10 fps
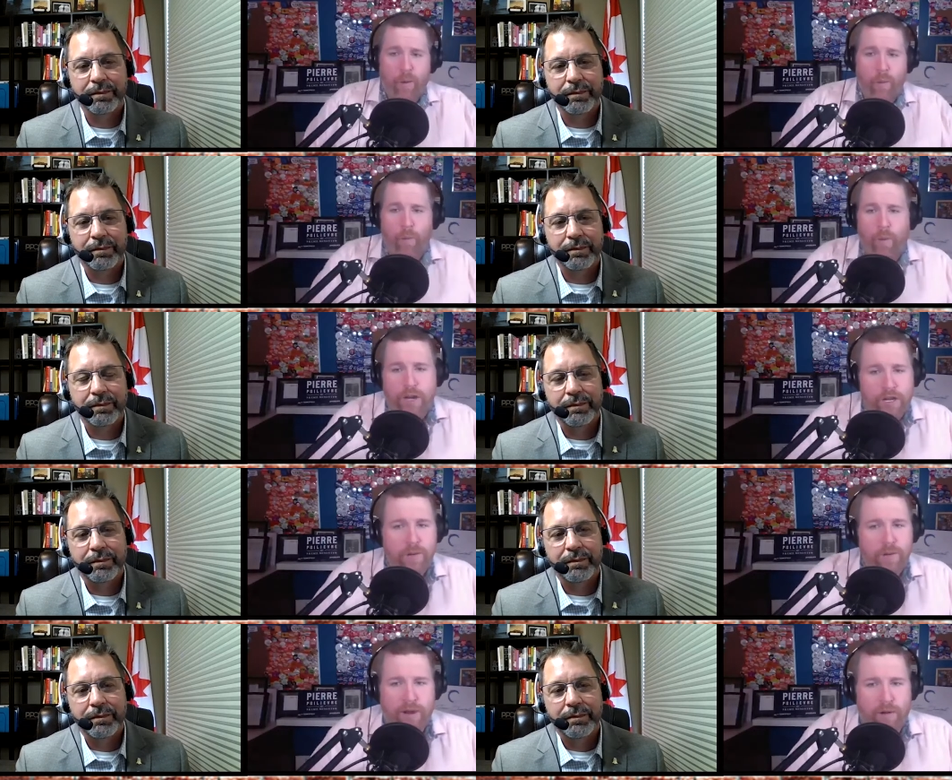Speaker 1: What are
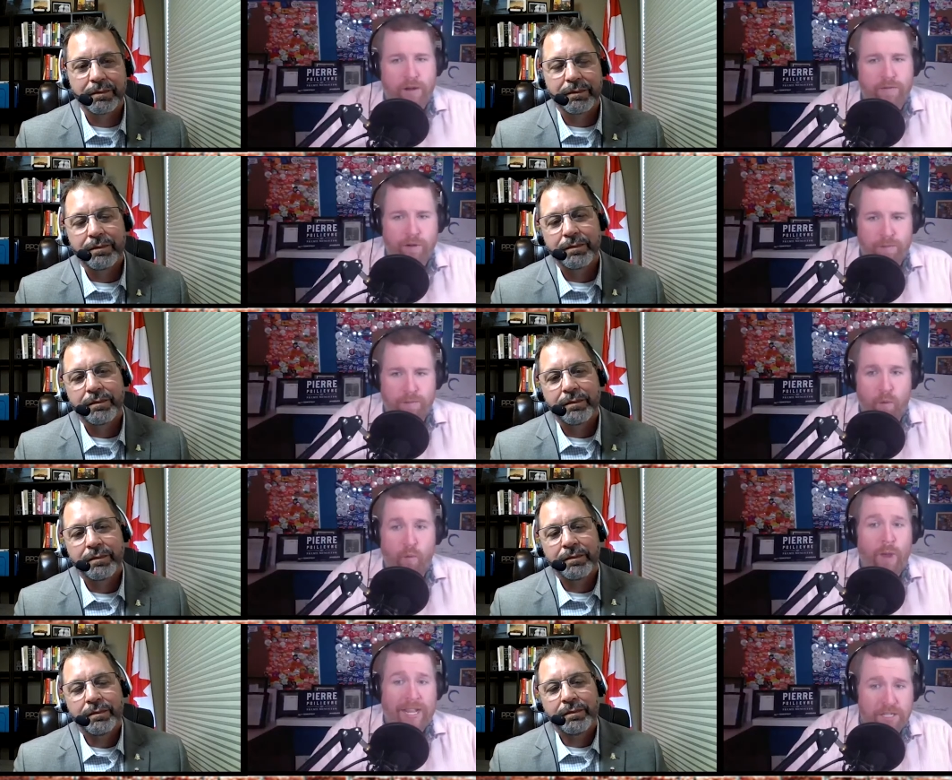you hearing from
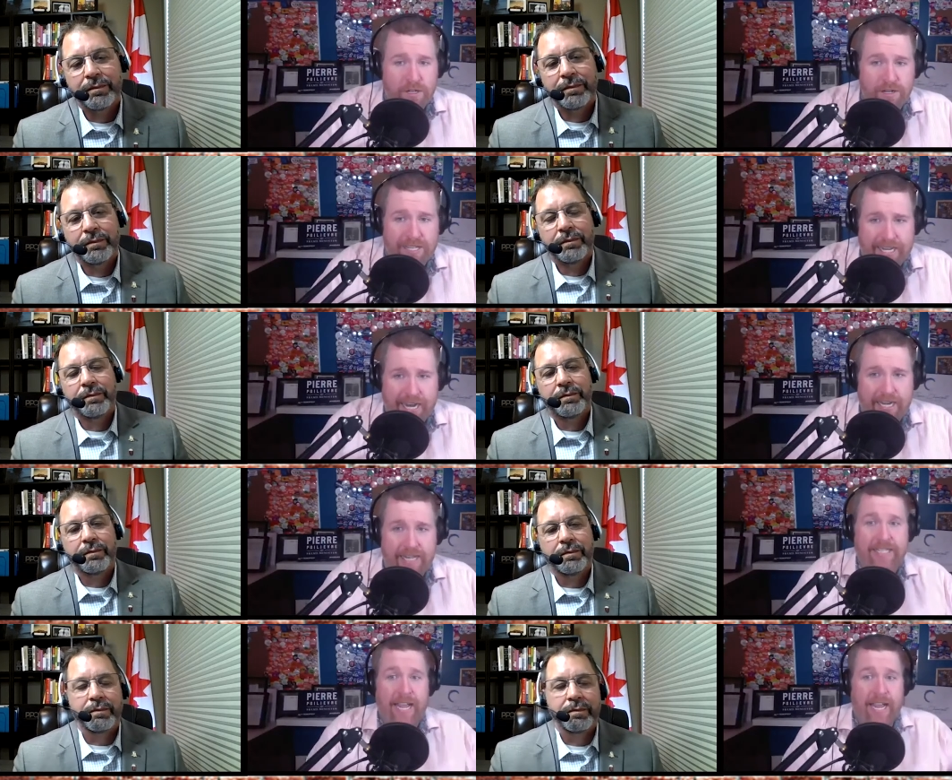Western
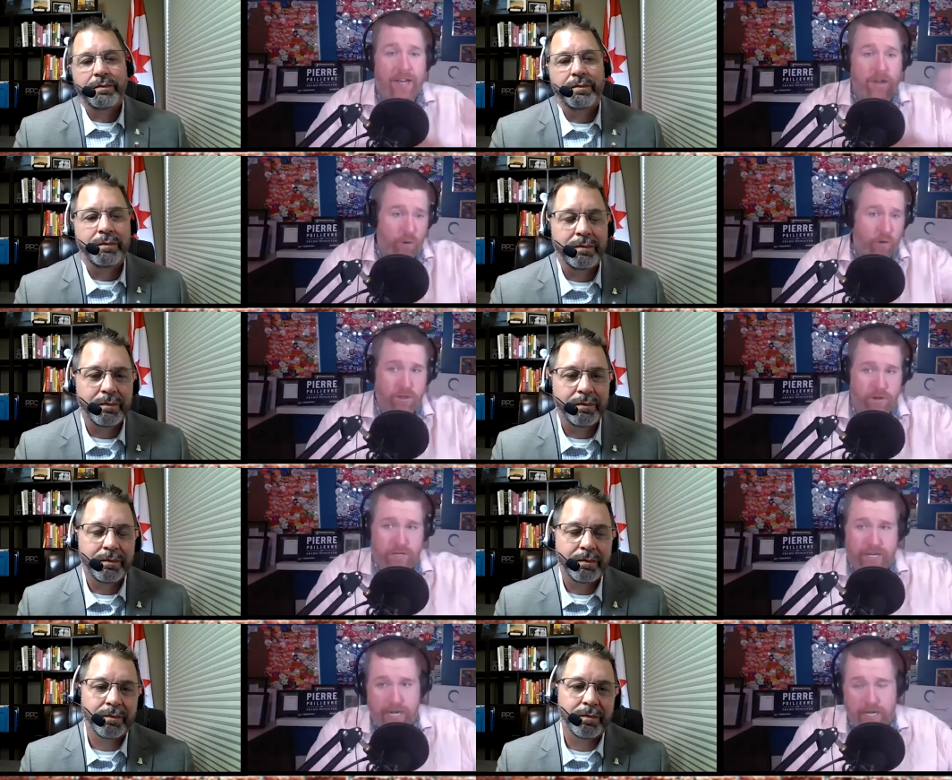Canadians and Northern
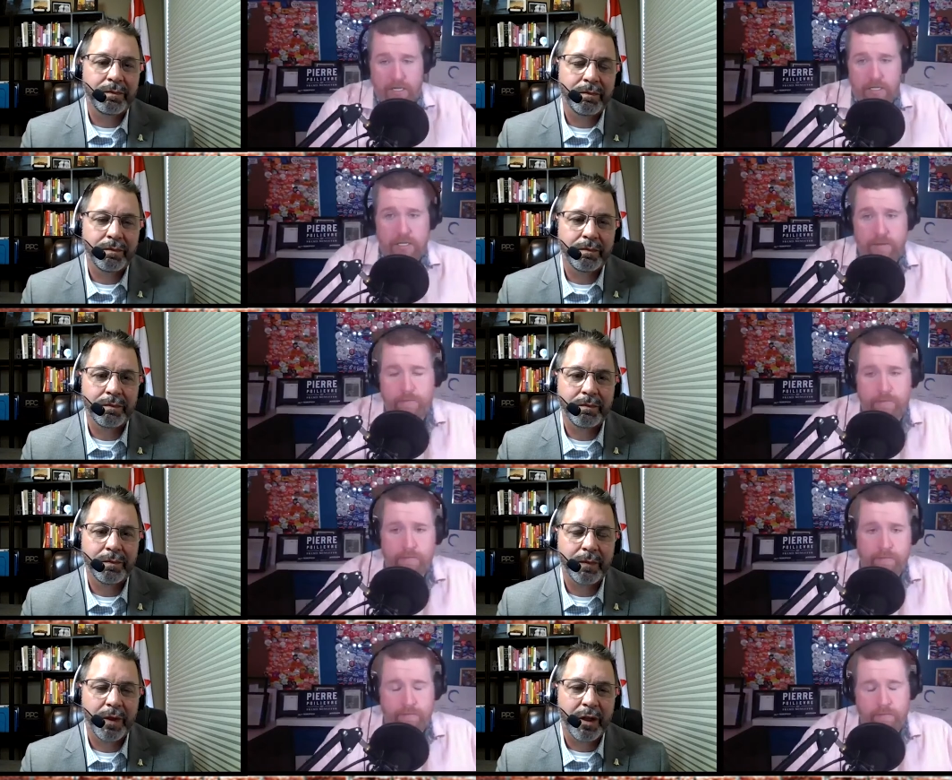Canadians?
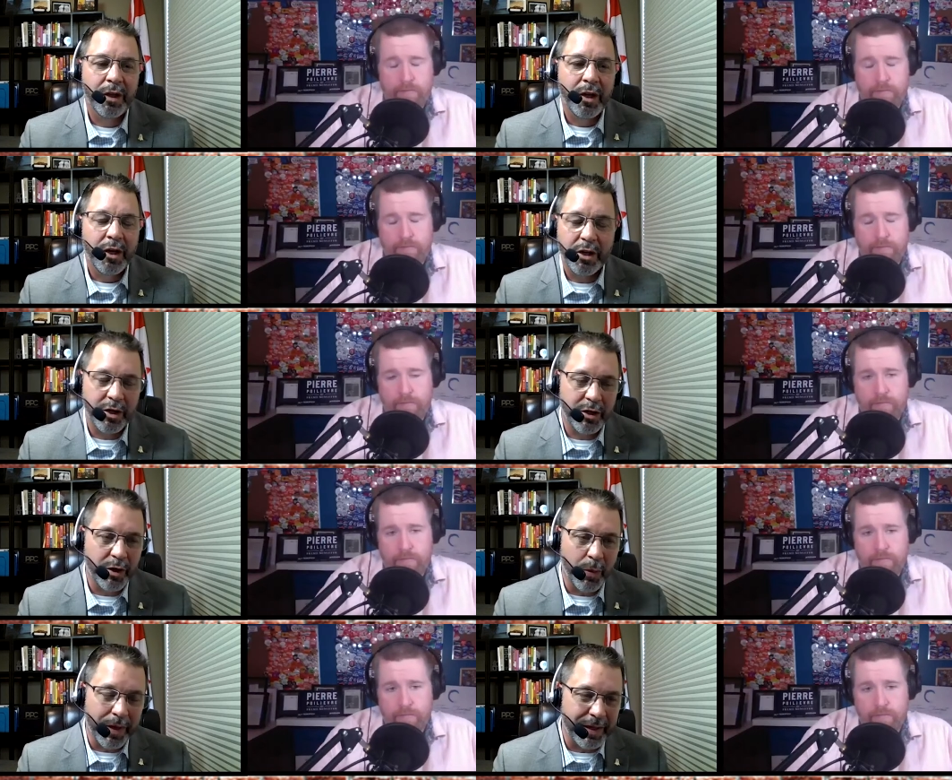
Speaker 2: You
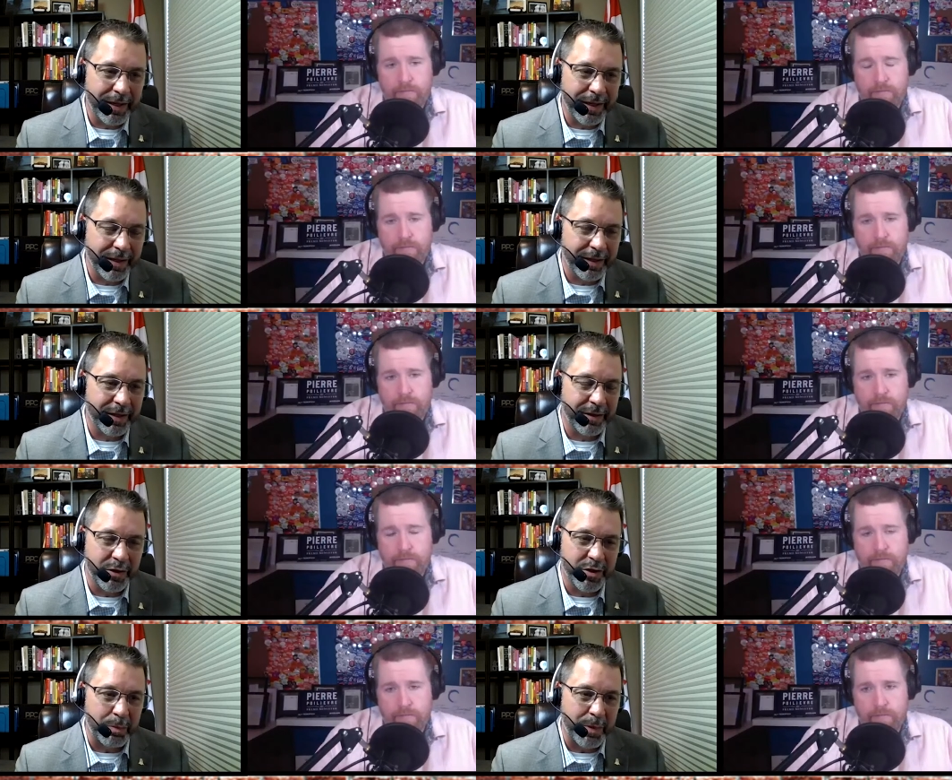know what?
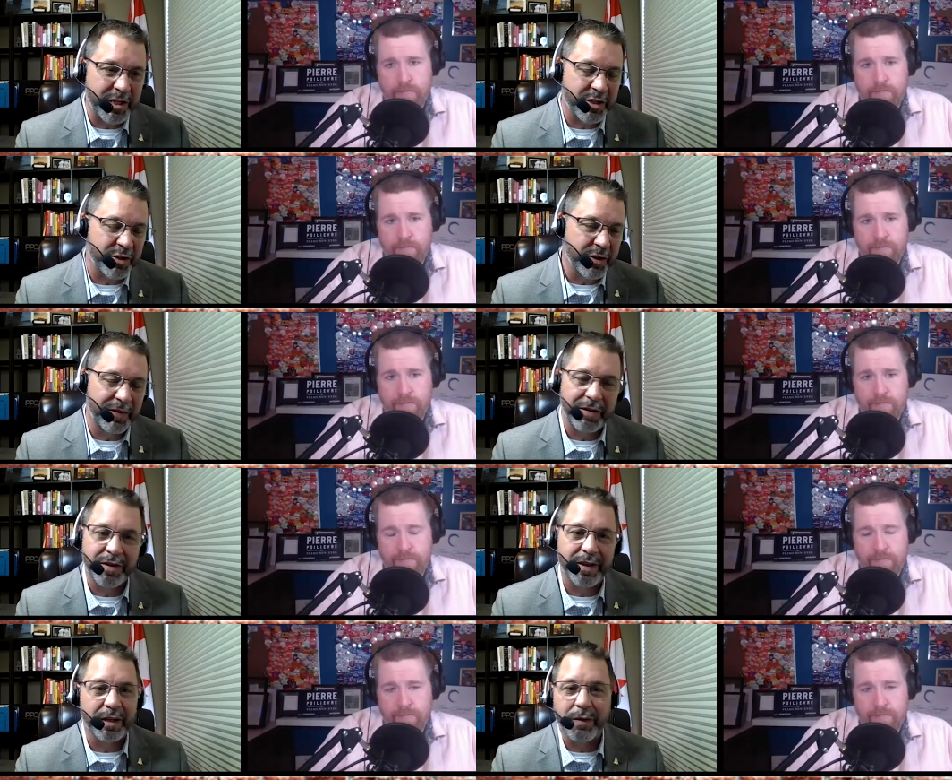There's a mixture of
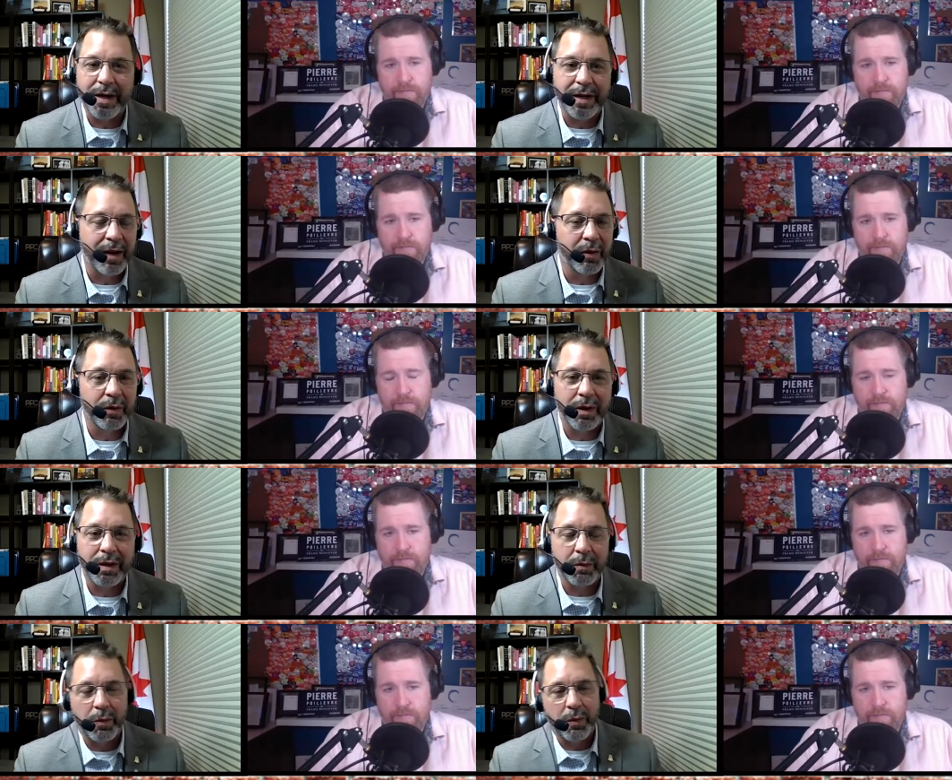everything right
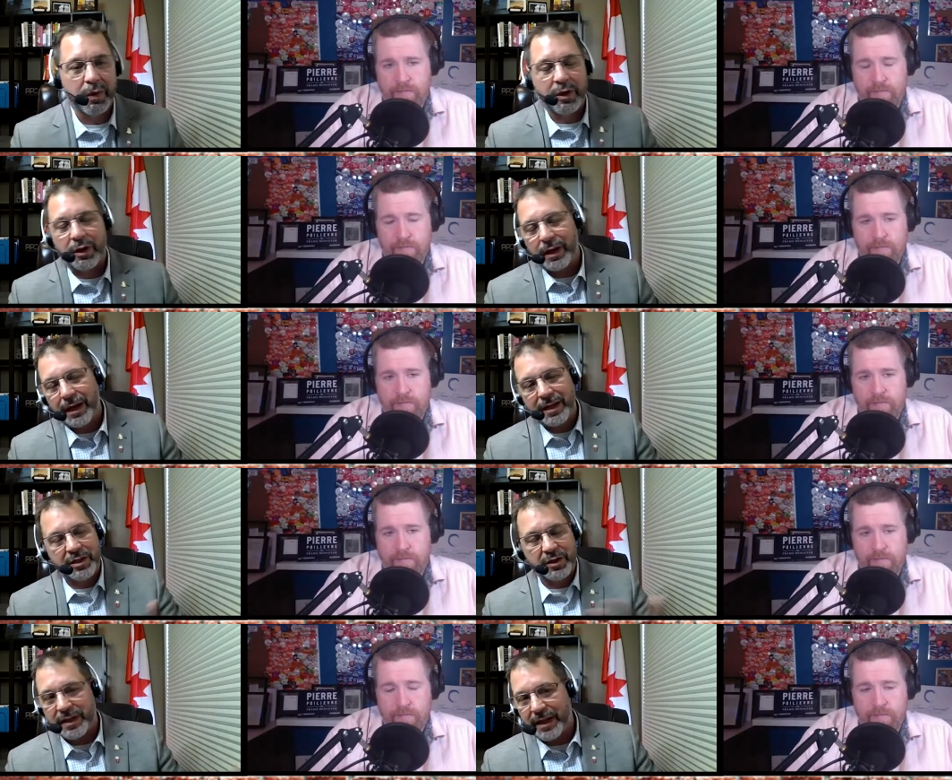now. As
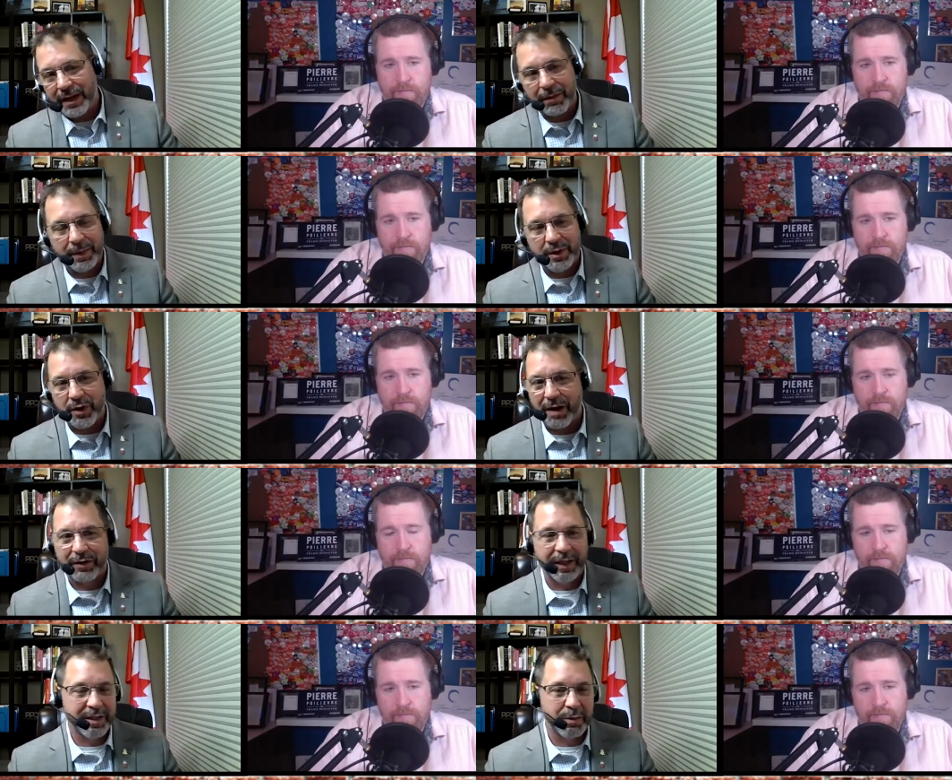you said, I've been
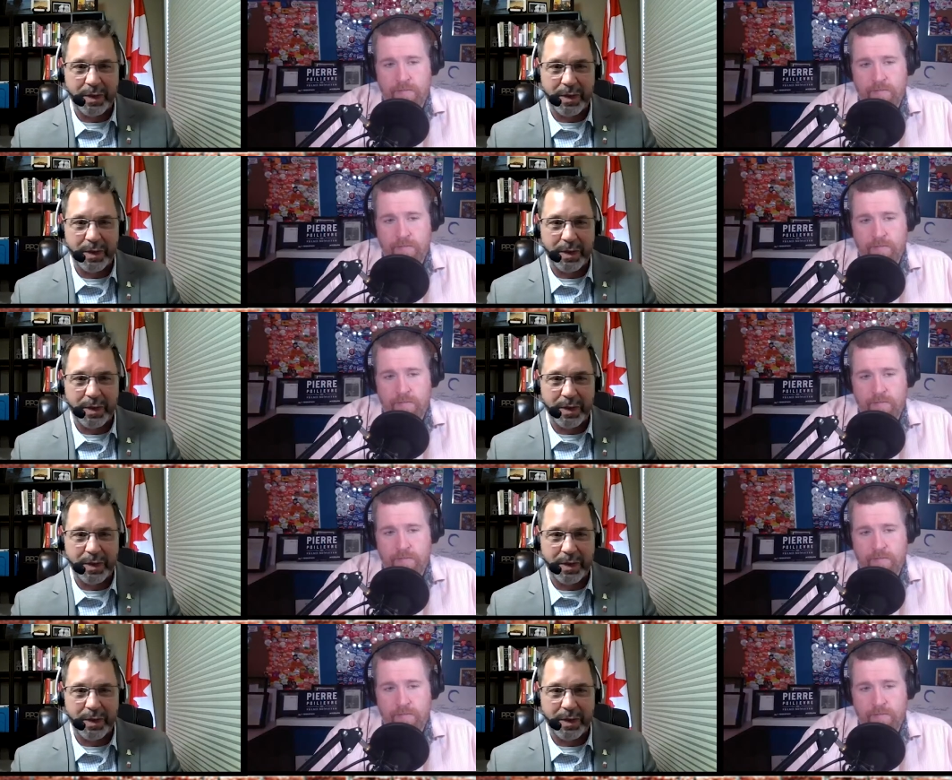traveling to